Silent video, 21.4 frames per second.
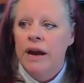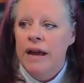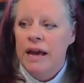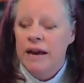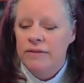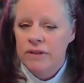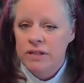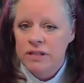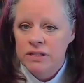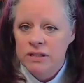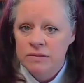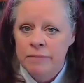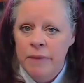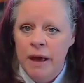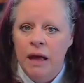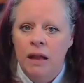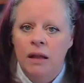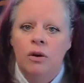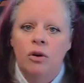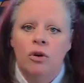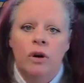I have a
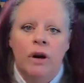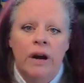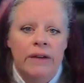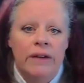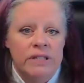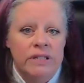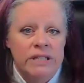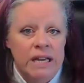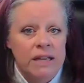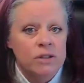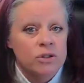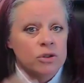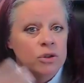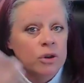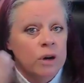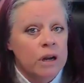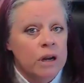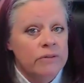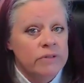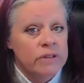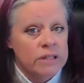smell, or I have a taste, or
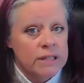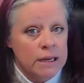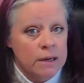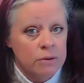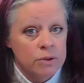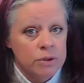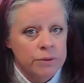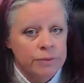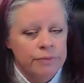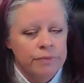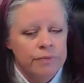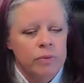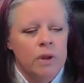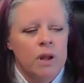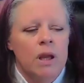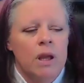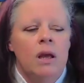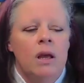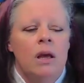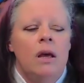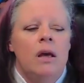I have a sound.
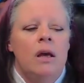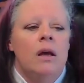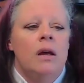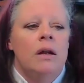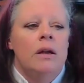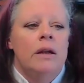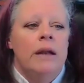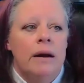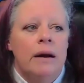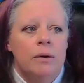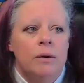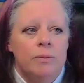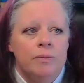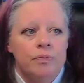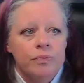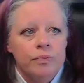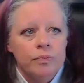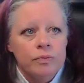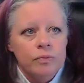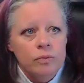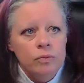Now,
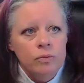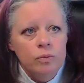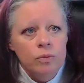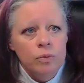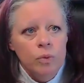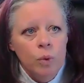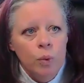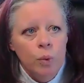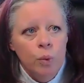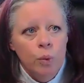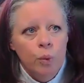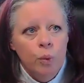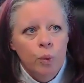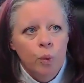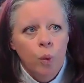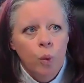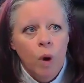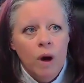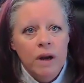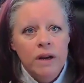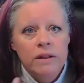
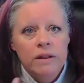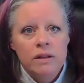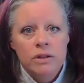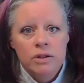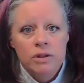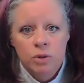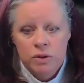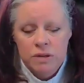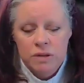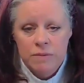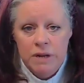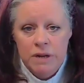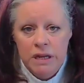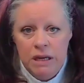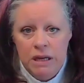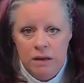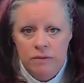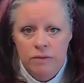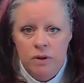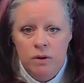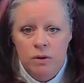one of the tools I'm going to
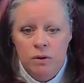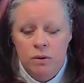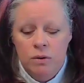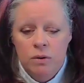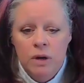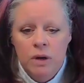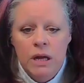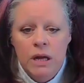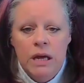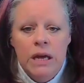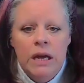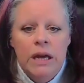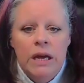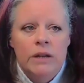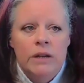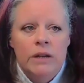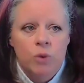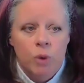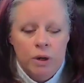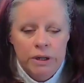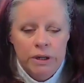give you
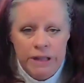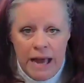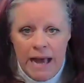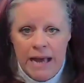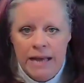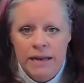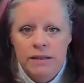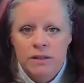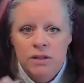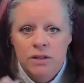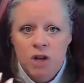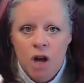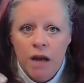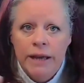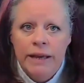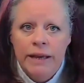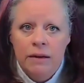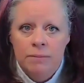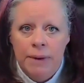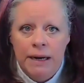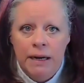toward the end is
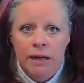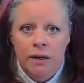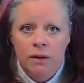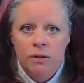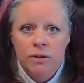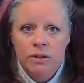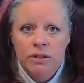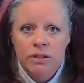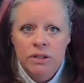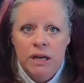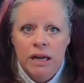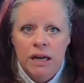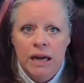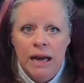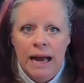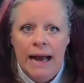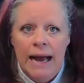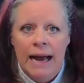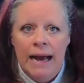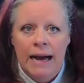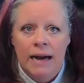talking about
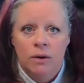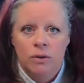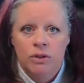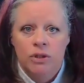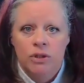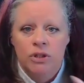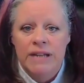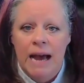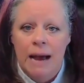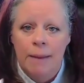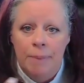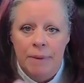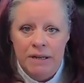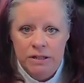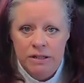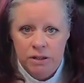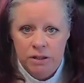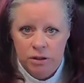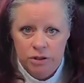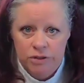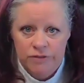how to tap
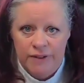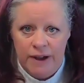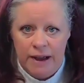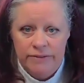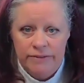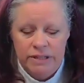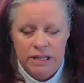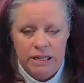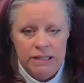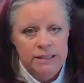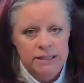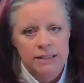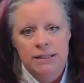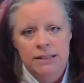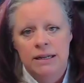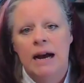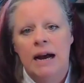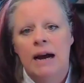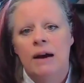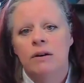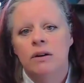into those 5 senses
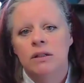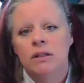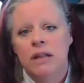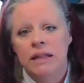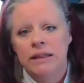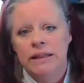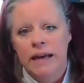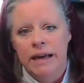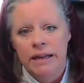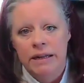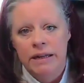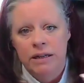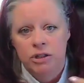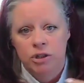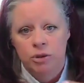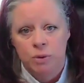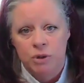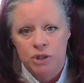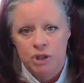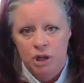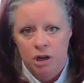and how to let that
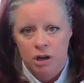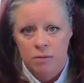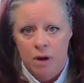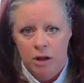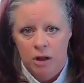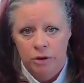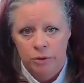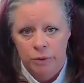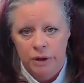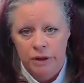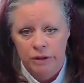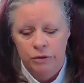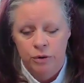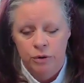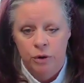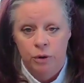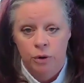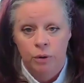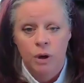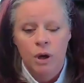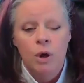intuition come all the way
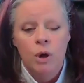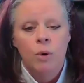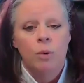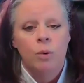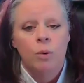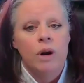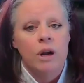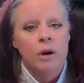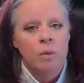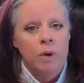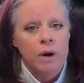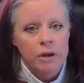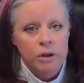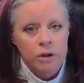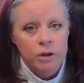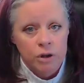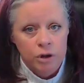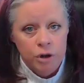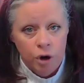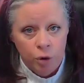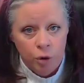through. What I want you
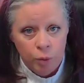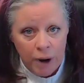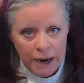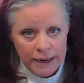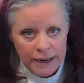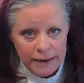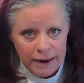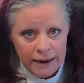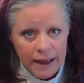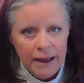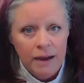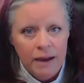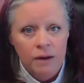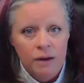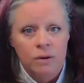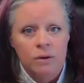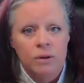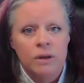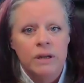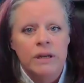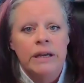to know right
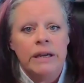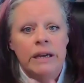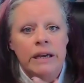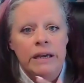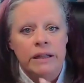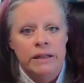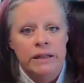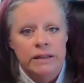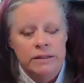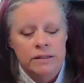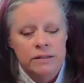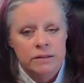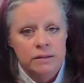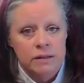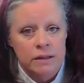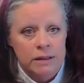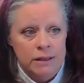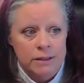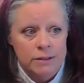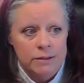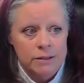now in this
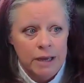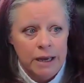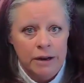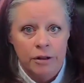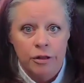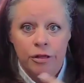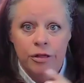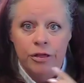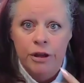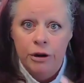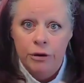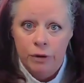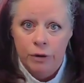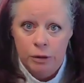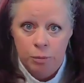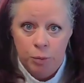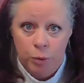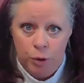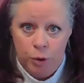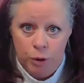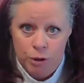kind of theory
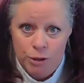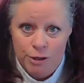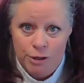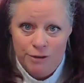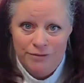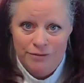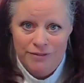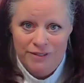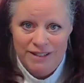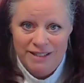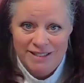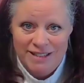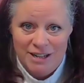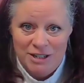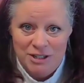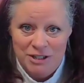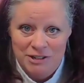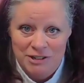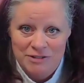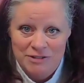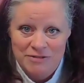portion of the
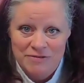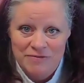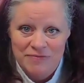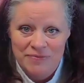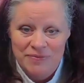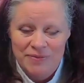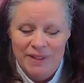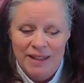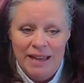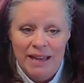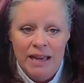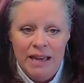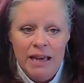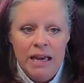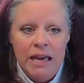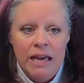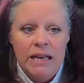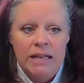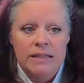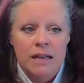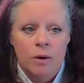session
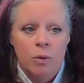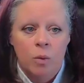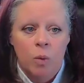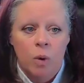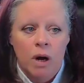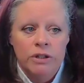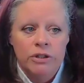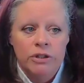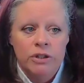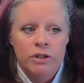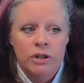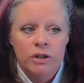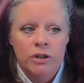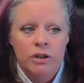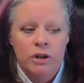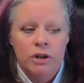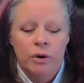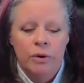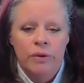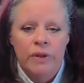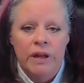is I want you to
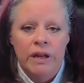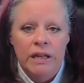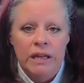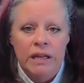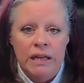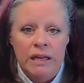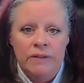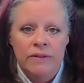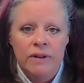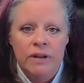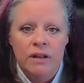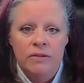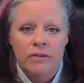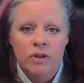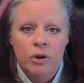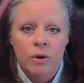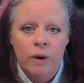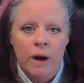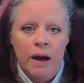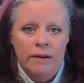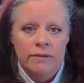know that even if
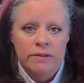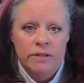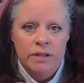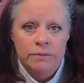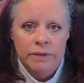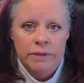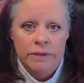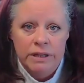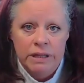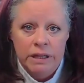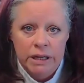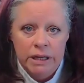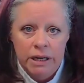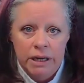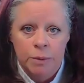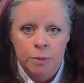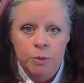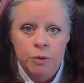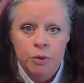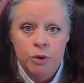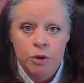you have something that
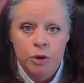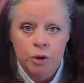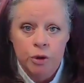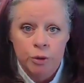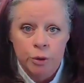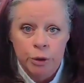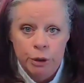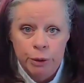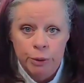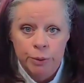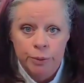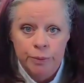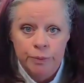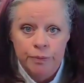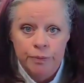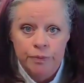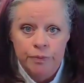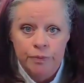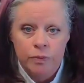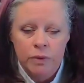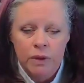comes through
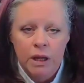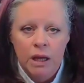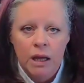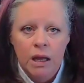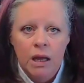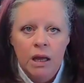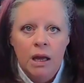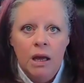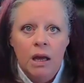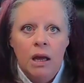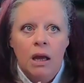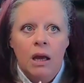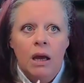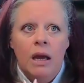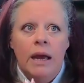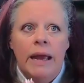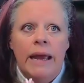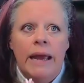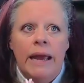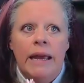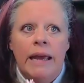
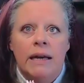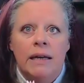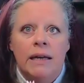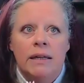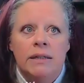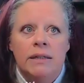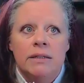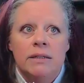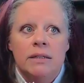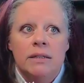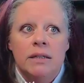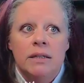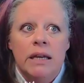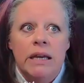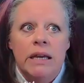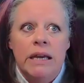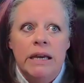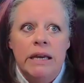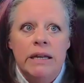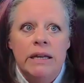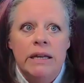and
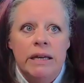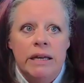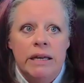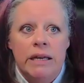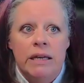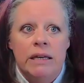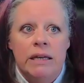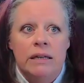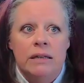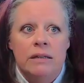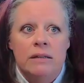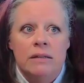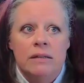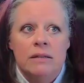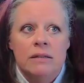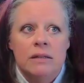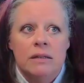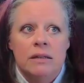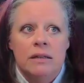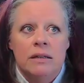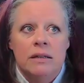it
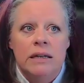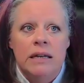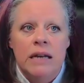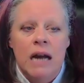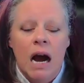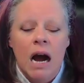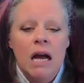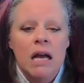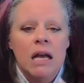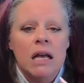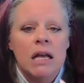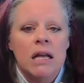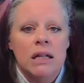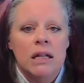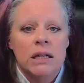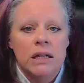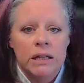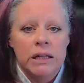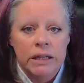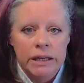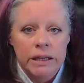is not
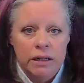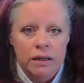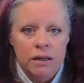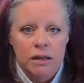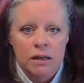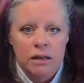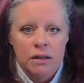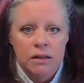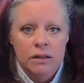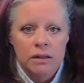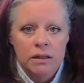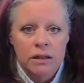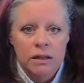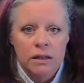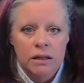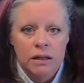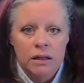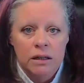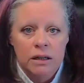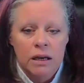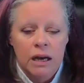clear
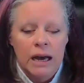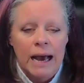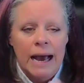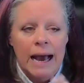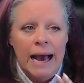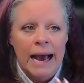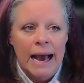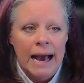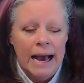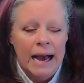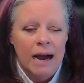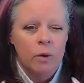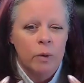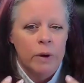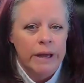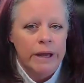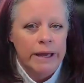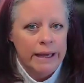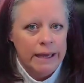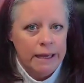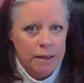how
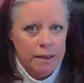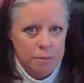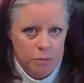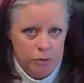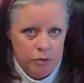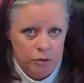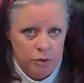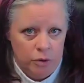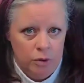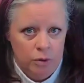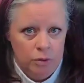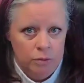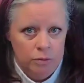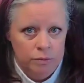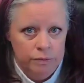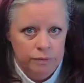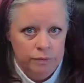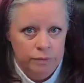it came through,